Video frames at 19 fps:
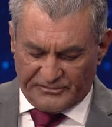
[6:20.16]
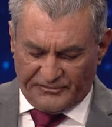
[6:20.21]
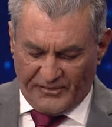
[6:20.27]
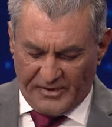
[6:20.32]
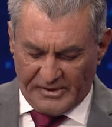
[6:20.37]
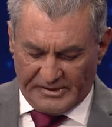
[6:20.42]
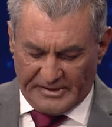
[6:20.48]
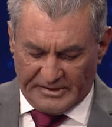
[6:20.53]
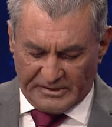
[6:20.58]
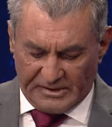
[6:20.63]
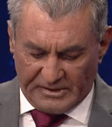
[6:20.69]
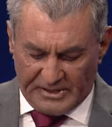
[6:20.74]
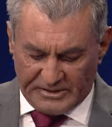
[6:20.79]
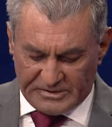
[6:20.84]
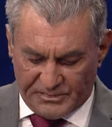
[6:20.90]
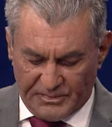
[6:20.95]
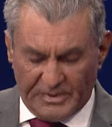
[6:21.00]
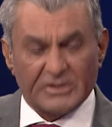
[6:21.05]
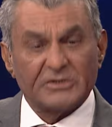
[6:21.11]
finally, in the
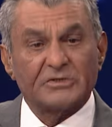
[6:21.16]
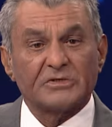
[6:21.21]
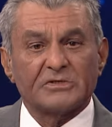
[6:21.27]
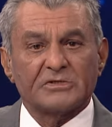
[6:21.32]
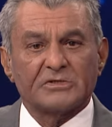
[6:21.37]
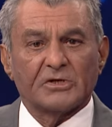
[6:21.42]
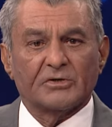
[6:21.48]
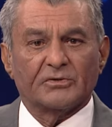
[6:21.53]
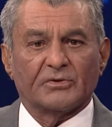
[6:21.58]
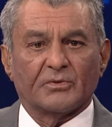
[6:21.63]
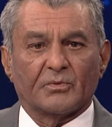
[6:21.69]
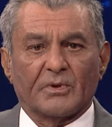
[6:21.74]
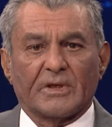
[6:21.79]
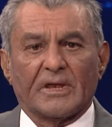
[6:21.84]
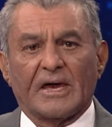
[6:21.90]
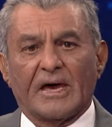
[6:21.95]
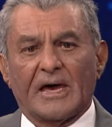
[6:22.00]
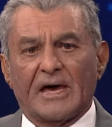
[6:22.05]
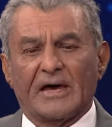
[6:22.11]
last minute or so that
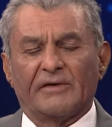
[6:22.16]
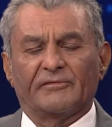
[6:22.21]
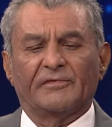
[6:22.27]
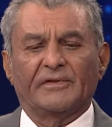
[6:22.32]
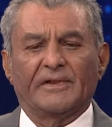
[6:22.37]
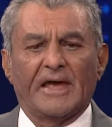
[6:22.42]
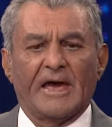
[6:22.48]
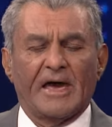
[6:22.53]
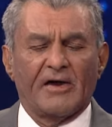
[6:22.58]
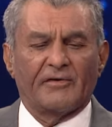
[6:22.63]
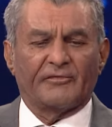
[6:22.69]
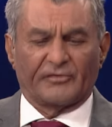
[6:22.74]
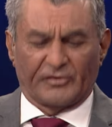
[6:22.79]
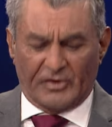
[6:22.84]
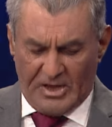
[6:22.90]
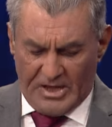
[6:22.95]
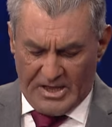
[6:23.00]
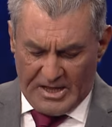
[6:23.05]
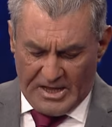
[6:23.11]
we have left,
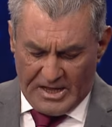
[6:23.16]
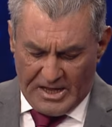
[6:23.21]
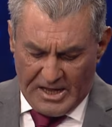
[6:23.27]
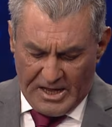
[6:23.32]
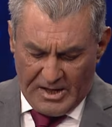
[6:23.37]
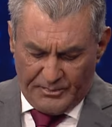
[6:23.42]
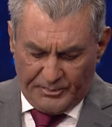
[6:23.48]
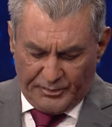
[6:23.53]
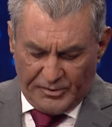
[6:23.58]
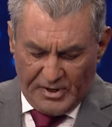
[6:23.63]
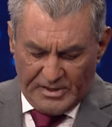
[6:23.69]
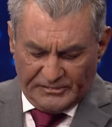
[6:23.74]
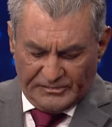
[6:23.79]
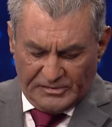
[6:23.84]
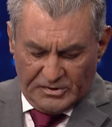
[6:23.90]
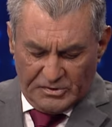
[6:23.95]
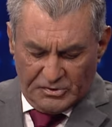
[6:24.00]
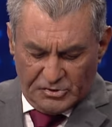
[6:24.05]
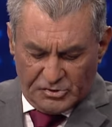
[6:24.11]

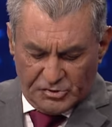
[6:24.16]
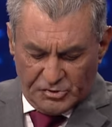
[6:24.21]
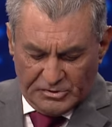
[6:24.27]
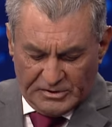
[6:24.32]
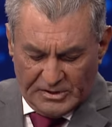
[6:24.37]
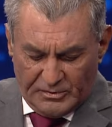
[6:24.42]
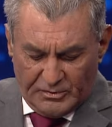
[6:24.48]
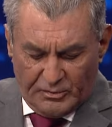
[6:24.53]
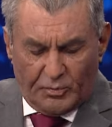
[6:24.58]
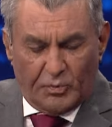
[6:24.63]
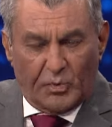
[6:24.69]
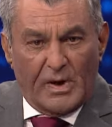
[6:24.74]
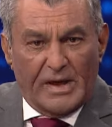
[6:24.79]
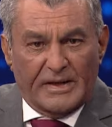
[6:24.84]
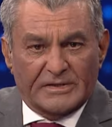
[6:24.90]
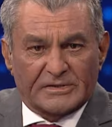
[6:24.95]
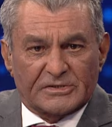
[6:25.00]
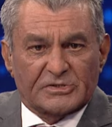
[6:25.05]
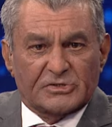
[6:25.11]
President Duda
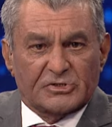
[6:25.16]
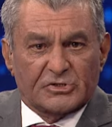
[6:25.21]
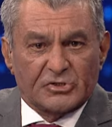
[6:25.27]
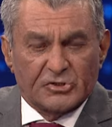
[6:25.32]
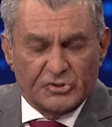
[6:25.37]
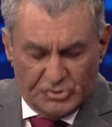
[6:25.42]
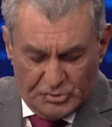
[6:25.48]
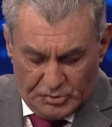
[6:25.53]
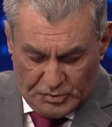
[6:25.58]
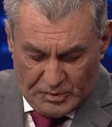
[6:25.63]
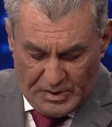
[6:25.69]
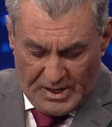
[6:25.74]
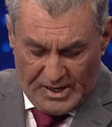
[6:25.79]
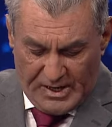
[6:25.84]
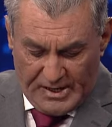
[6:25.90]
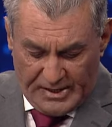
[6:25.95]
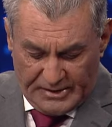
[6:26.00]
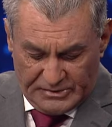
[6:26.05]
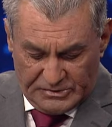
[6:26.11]
went to
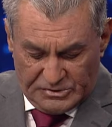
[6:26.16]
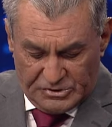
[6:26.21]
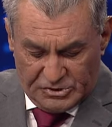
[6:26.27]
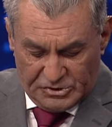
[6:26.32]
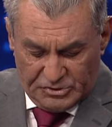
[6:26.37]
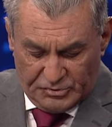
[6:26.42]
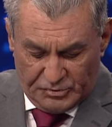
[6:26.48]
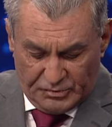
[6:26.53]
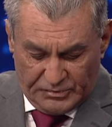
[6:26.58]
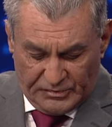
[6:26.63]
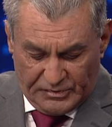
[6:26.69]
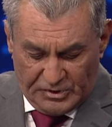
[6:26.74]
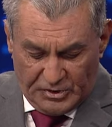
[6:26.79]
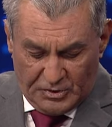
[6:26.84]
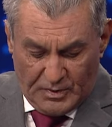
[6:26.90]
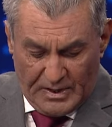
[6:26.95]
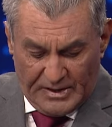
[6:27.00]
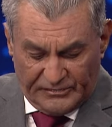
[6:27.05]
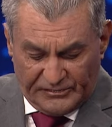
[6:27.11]
the
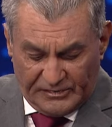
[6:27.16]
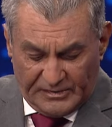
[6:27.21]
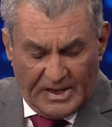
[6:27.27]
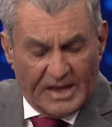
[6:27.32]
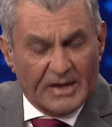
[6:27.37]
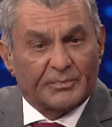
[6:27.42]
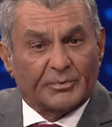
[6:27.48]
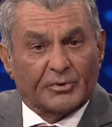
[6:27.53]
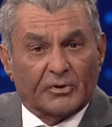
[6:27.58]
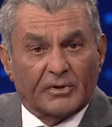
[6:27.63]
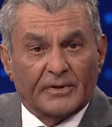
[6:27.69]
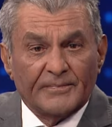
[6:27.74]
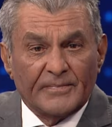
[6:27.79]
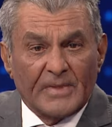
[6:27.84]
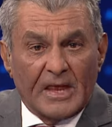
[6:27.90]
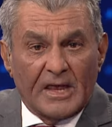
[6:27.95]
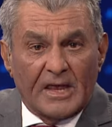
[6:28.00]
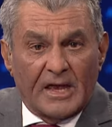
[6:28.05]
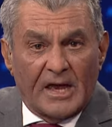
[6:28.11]
US in April
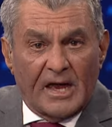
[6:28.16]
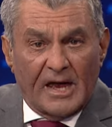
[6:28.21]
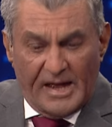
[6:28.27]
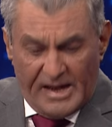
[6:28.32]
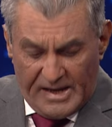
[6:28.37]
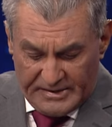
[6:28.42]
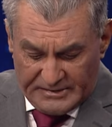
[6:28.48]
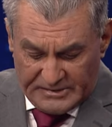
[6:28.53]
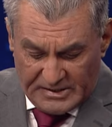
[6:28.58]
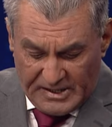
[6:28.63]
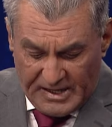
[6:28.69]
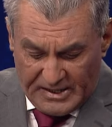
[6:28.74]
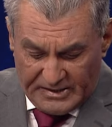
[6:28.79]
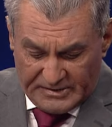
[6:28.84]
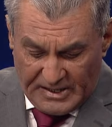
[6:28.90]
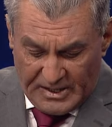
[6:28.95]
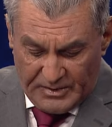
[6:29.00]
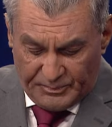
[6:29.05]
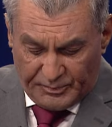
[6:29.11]
and
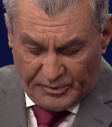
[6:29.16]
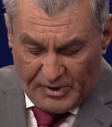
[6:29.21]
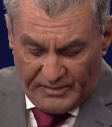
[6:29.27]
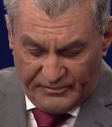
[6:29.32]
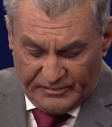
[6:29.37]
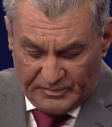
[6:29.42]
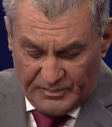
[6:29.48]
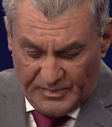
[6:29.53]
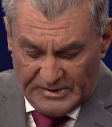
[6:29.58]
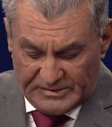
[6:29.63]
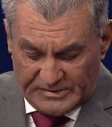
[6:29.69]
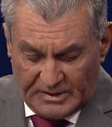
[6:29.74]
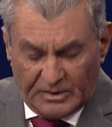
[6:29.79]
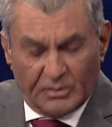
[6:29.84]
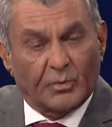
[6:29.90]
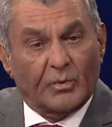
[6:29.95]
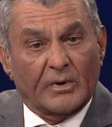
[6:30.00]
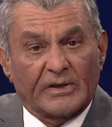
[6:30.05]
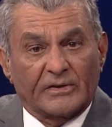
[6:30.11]
had a private
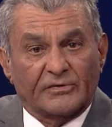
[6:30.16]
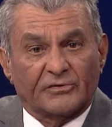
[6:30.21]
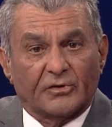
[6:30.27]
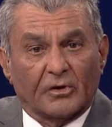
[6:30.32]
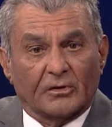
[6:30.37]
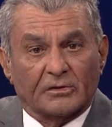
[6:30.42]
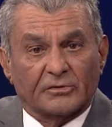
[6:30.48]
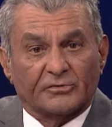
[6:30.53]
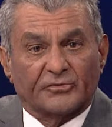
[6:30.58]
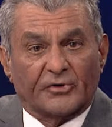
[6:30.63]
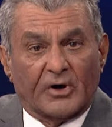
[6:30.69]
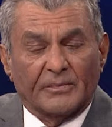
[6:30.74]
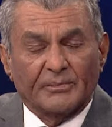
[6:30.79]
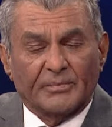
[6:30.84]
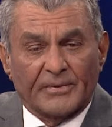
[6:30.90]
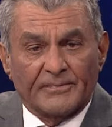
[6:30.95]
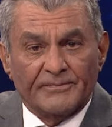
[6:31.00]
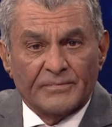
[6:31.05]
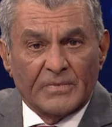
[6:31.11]
meeting with Donald
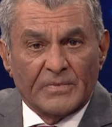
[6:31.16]
Trump.